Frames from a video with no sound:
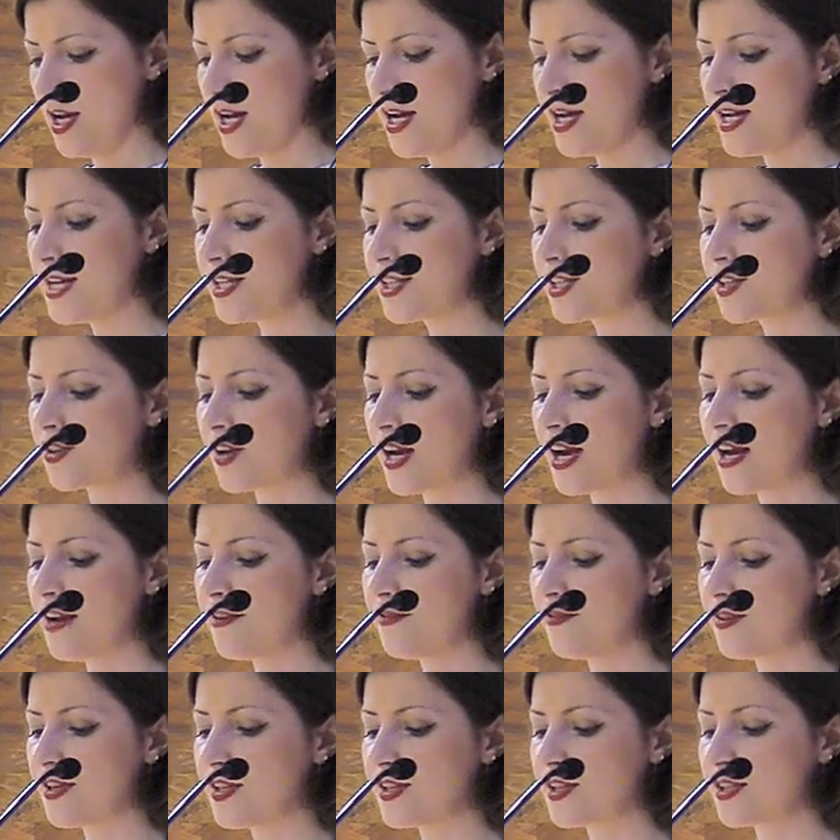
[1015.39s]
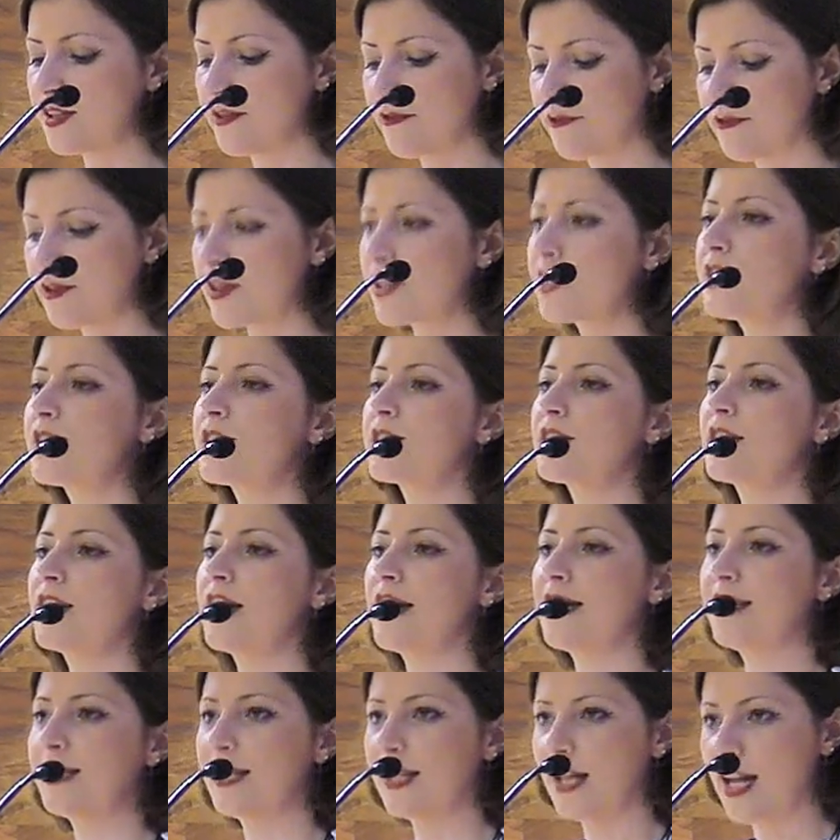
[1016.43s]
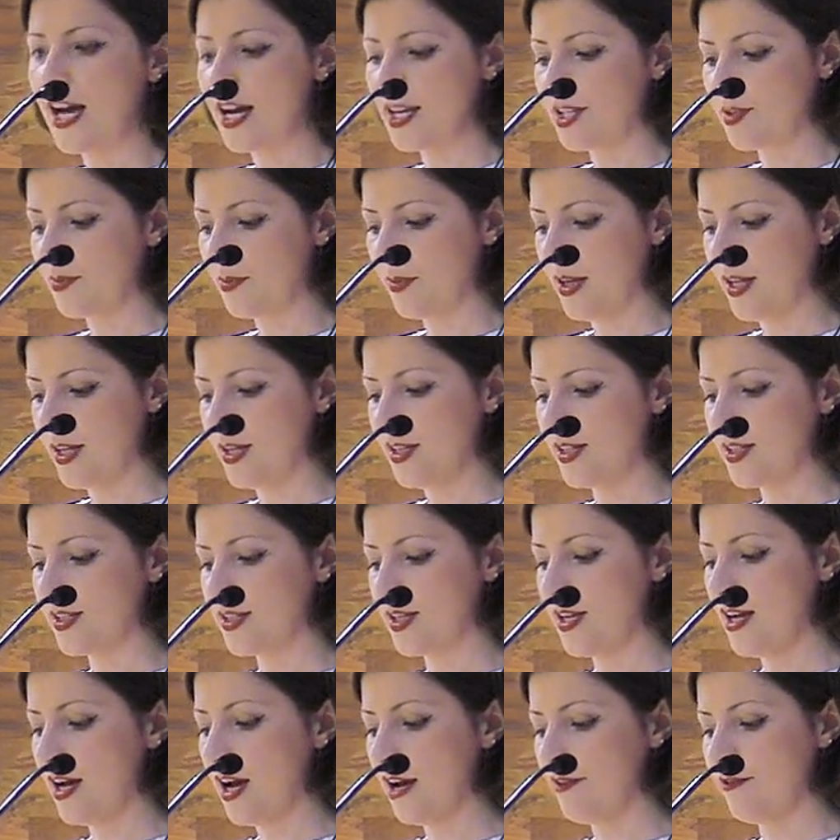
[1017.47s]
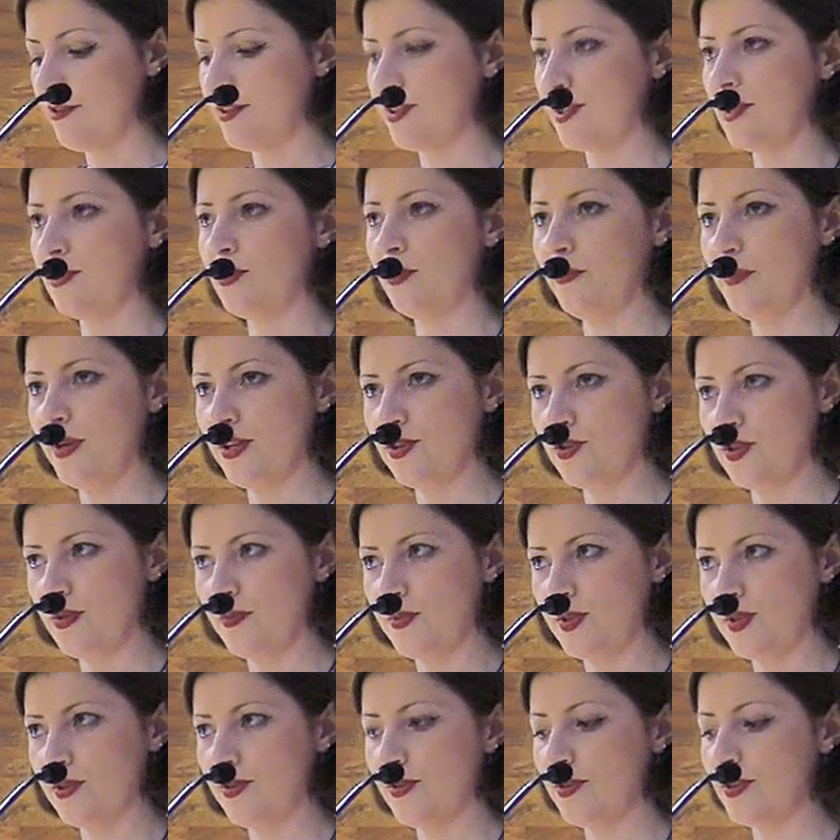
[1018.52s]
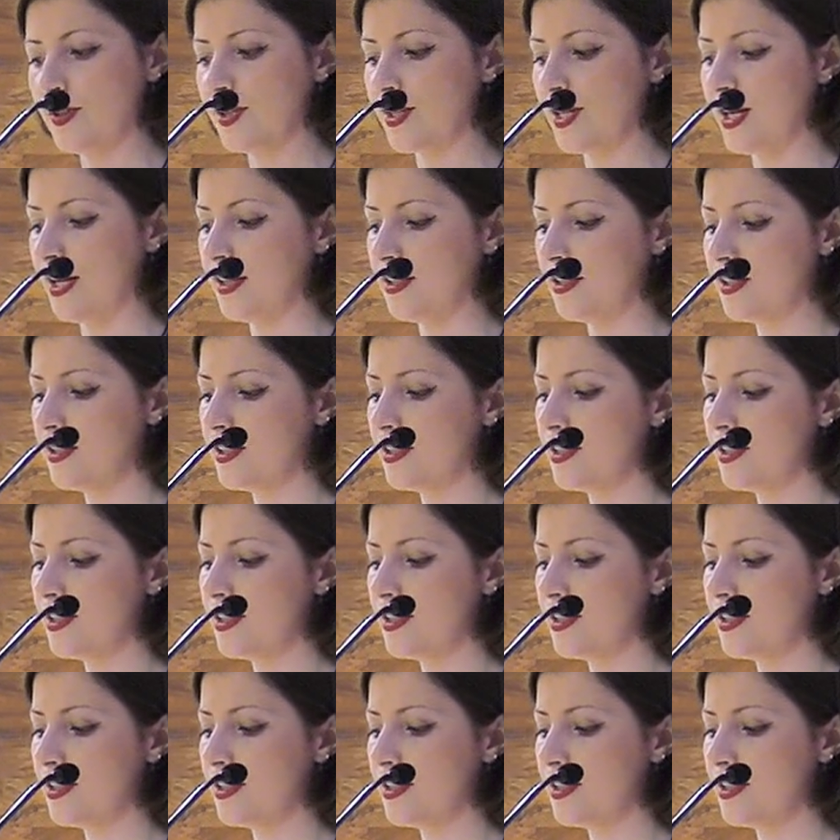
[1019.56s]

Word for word: His grave is the first and the last place I visit on my trips to Ukraine.